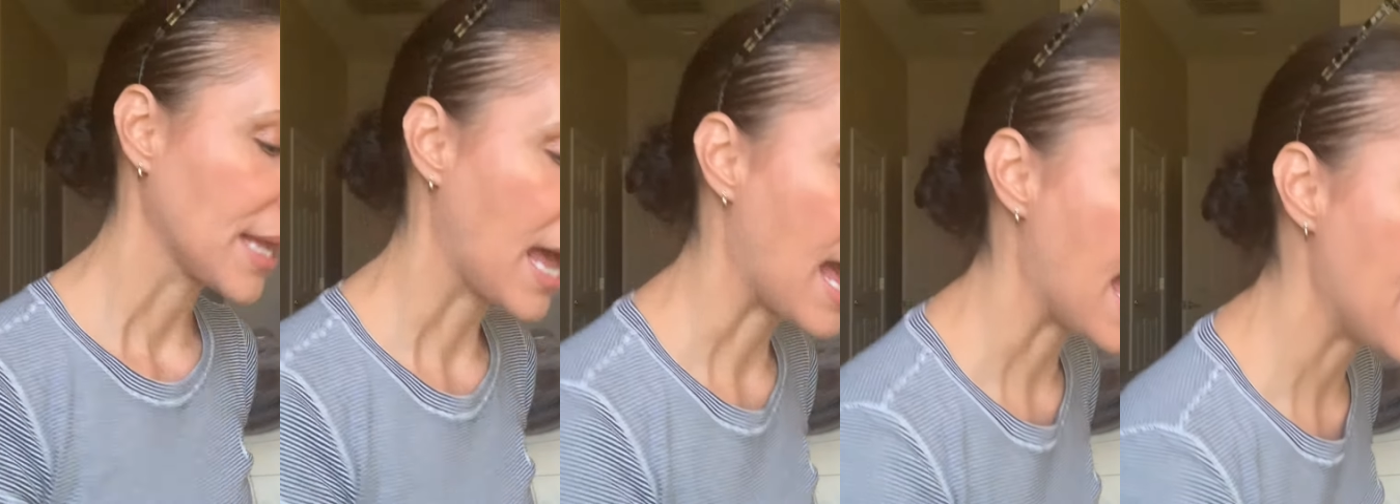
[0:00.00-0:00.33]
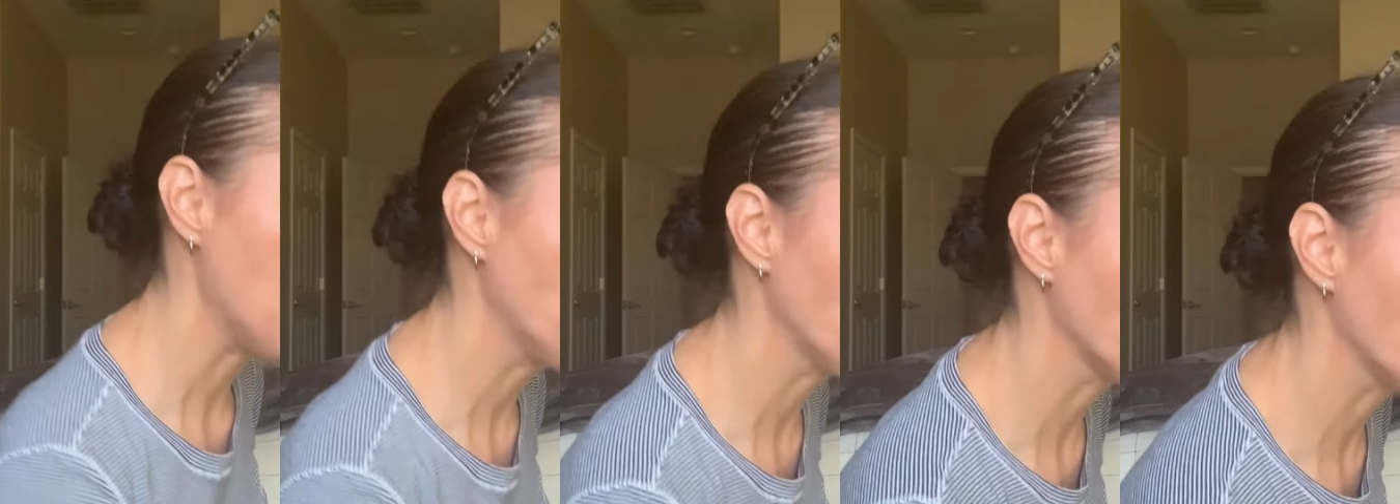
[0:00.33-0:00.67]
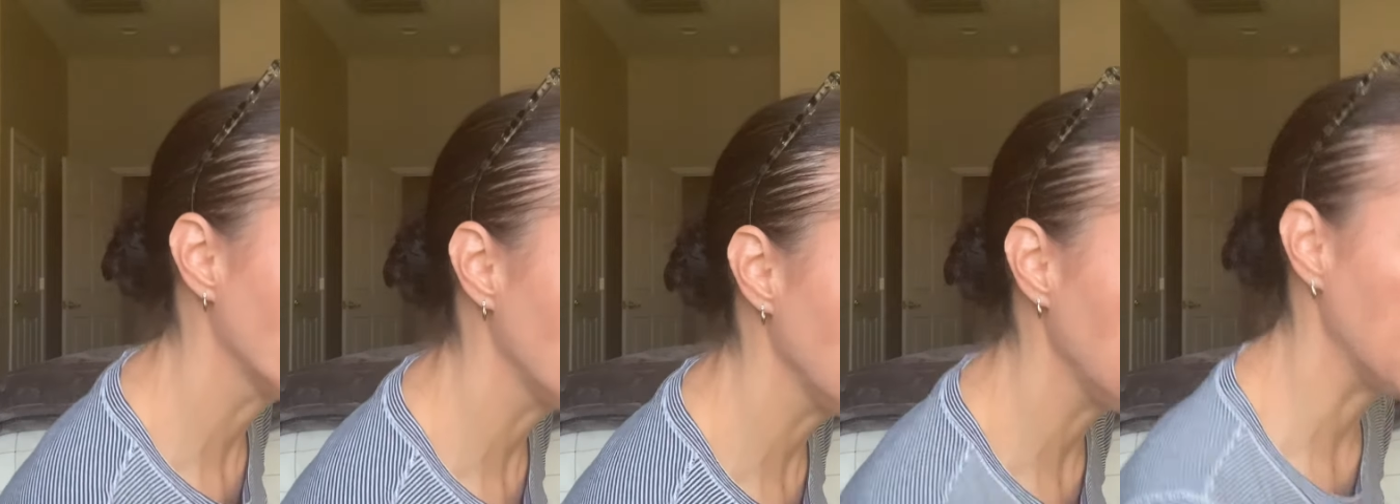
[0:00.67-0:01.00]
I
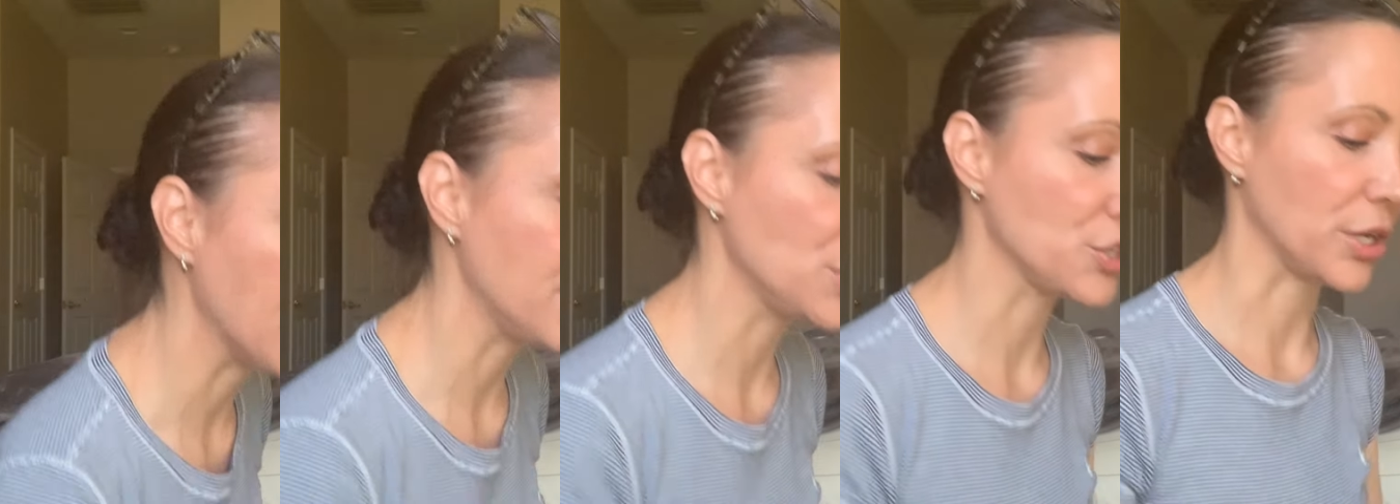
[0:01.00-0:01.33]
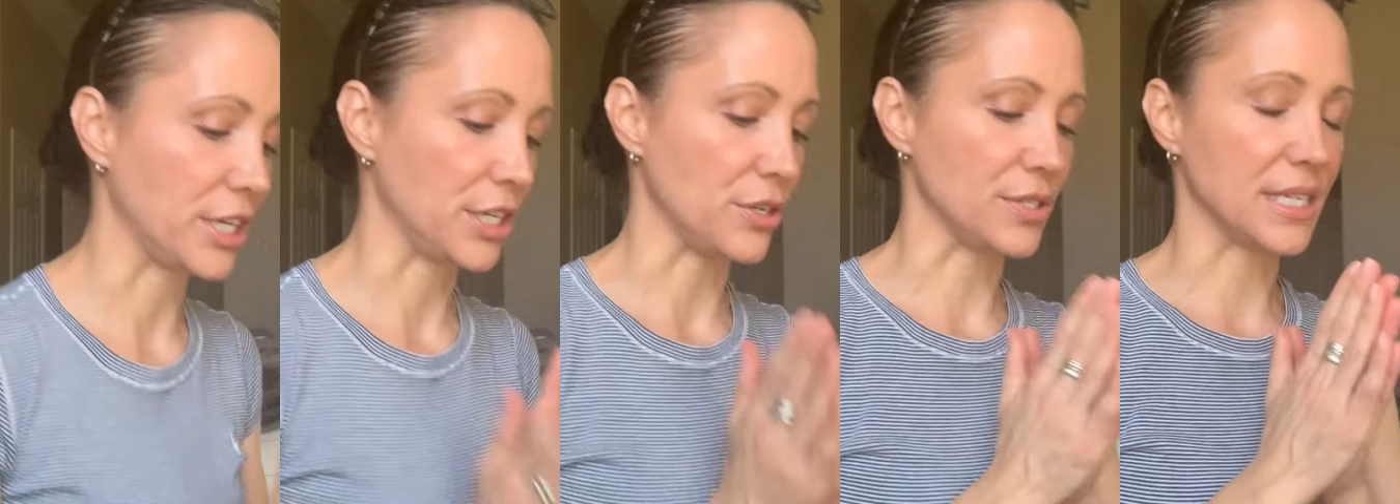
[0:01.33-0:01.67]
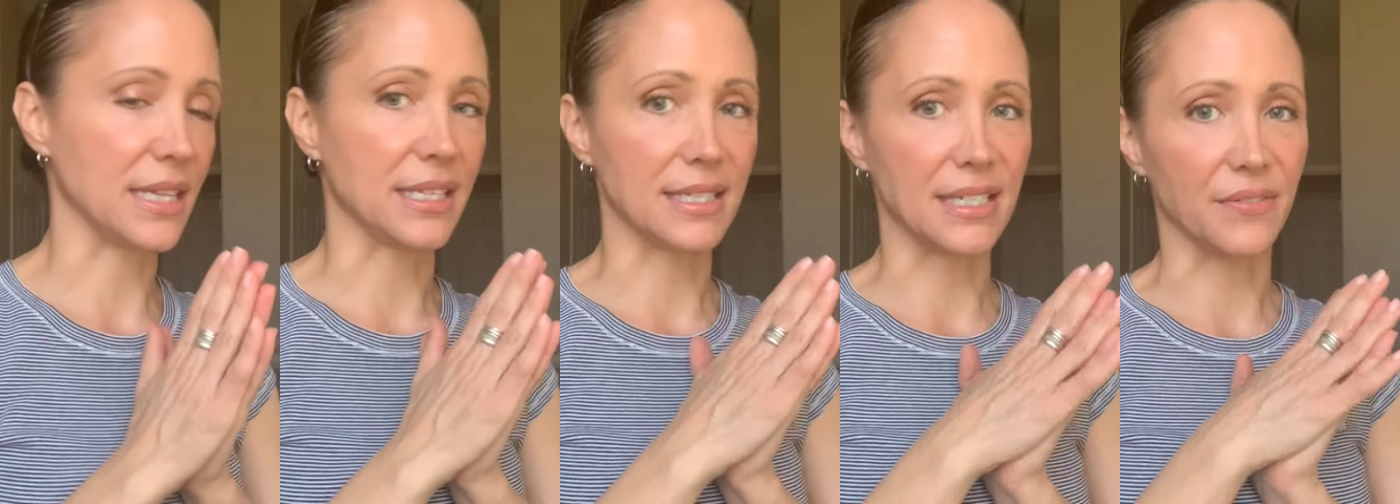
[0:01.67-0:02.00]
really have enjoyed
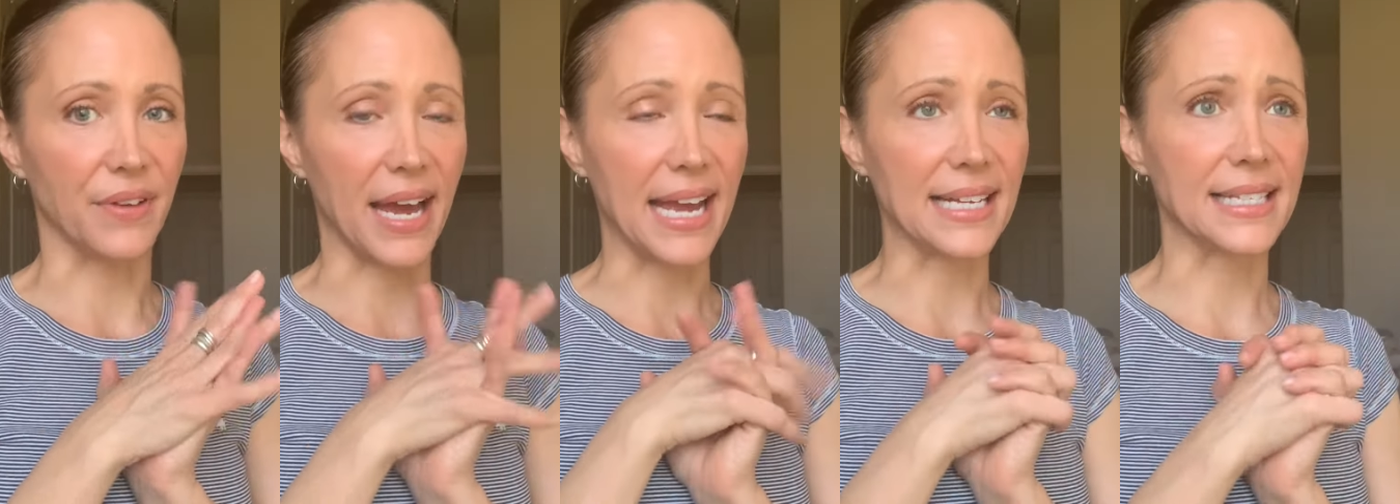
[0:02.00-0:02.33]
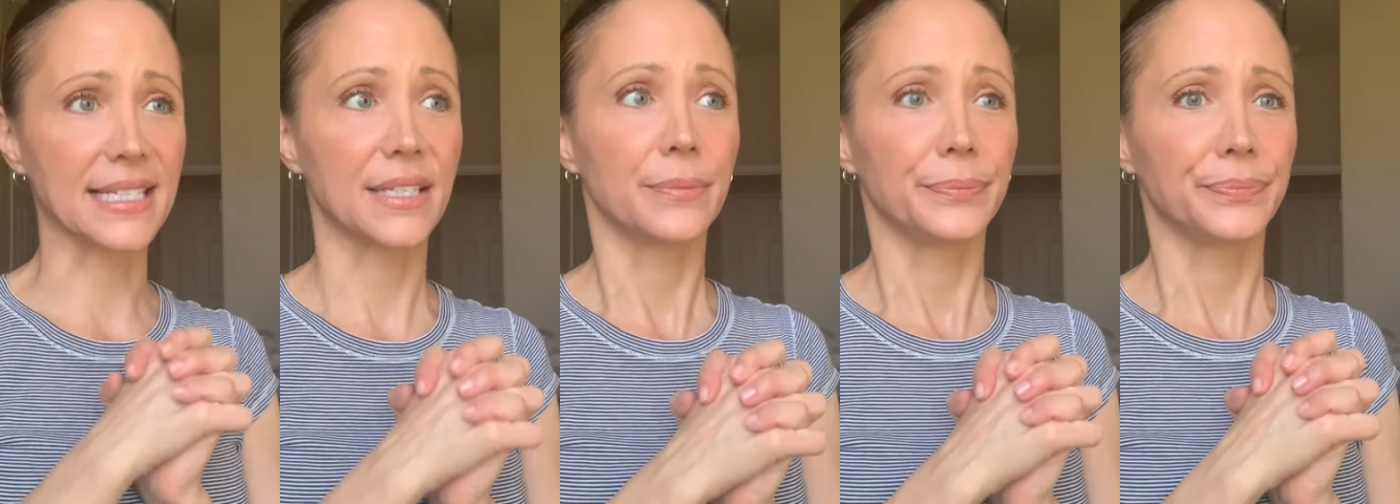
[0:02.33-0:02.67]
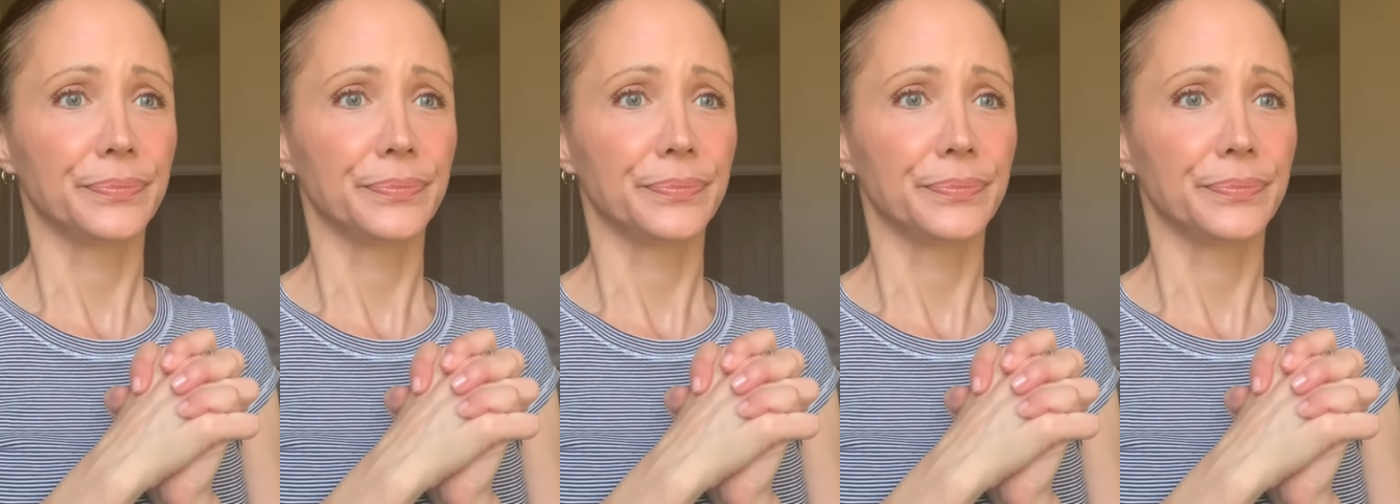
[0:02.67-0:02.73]
using this device.